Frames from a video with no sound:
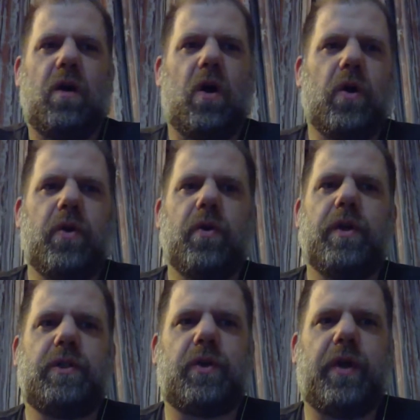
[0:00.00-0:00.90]
Under a
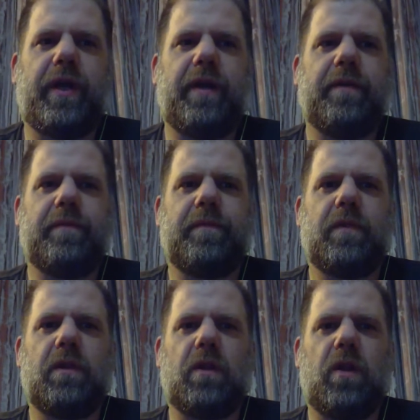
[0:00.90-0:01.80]
tree,
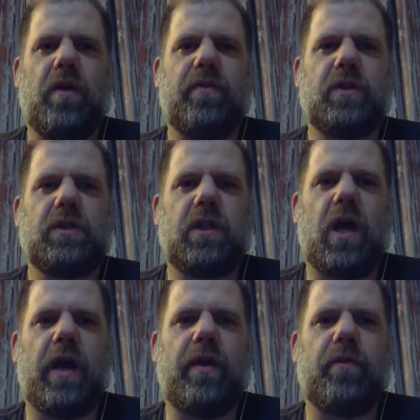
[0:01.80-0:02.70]
the lovers
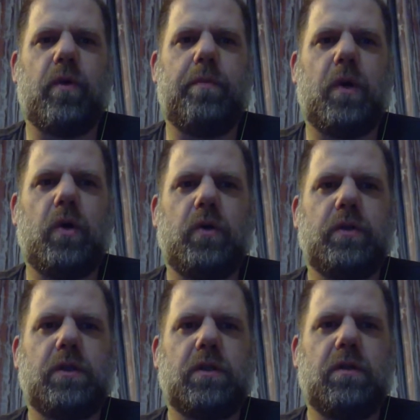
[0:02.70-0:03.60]
lie in
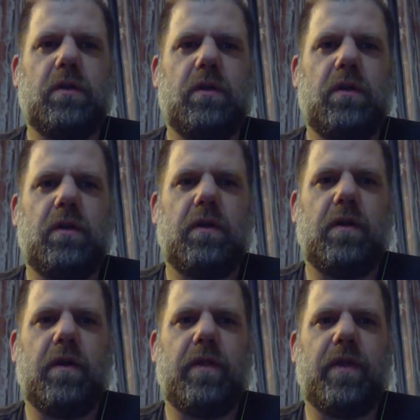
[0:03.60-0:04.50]
repose,
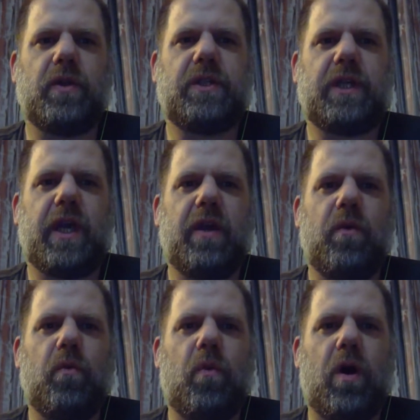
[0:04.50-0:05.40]
their
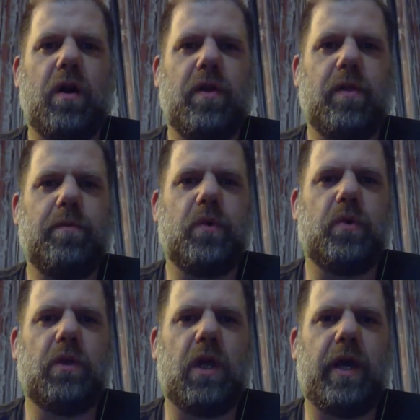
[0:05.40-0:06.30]
skin wan in the
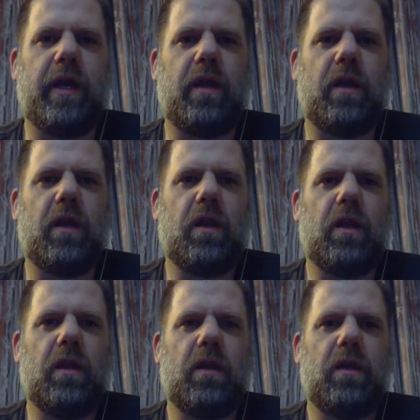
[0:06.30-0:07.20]
moonlight,
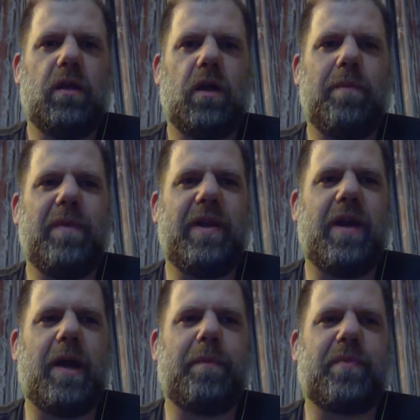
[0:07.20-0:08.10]
a
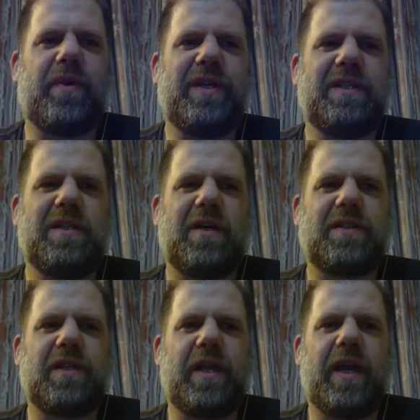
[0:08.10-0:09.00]
midnight breeze
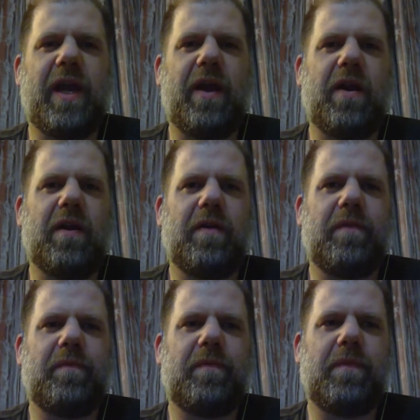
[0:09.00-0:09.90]
tussling hair,
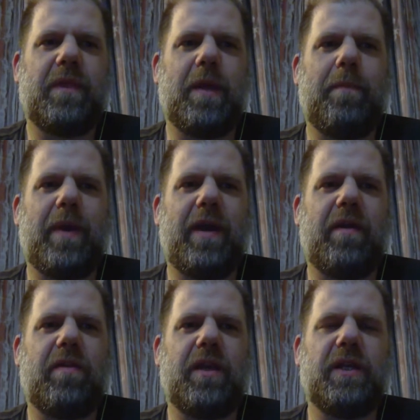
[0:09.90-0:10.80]
they
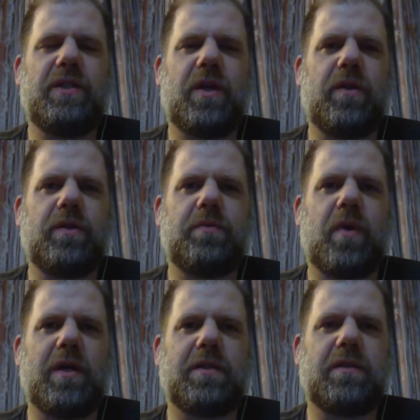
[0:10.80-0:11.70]
bathe in each other's
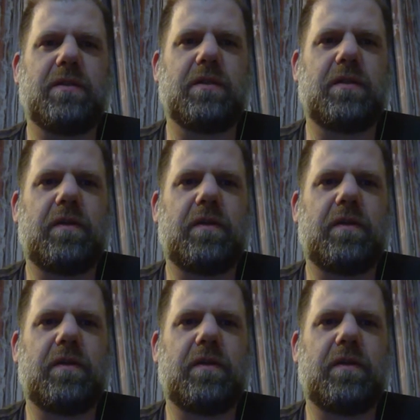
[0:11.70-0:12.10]
presence.